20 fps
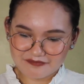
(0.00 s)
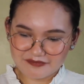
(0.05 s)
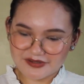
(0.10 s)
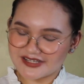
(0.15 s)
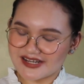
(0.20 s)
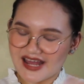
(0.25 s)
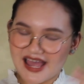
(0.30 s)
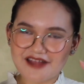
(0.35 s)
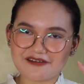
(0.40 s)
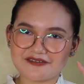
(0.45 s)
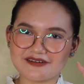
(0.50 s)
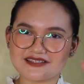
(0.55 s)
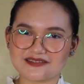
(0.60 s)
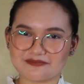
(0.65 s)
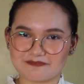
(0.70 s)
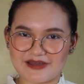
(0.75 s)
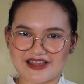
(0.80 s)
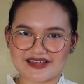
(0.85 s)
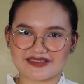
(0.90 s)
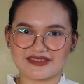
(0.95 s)
But I
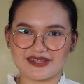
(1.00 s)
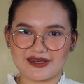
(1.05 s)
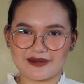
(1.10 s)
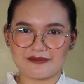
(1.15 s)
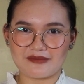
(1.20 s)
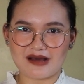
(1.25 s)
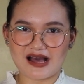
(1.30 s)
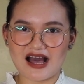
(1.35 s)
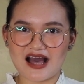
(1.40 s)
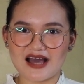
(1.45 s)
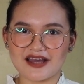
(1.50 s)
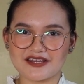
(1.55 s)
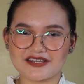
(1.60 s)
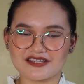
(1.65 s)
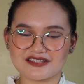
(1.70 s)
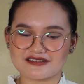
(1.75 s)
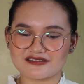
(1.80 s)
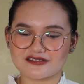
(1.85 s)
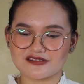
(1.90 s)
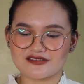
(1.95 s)
respect them.
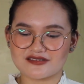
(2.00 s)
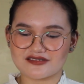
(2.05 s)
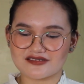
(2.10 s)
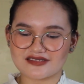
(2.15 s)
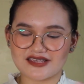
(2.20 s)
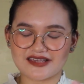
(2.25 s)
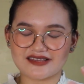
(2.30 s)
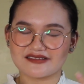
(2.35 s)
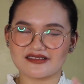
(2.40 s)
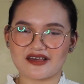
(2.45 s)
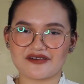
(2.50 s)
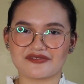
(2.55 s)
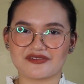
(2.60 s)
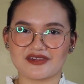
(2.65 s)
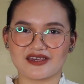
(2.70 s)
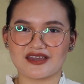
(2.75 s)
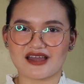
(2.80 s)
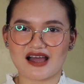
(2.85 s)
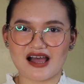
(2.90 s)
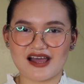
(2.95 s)
I say
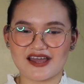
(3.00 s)
nothing.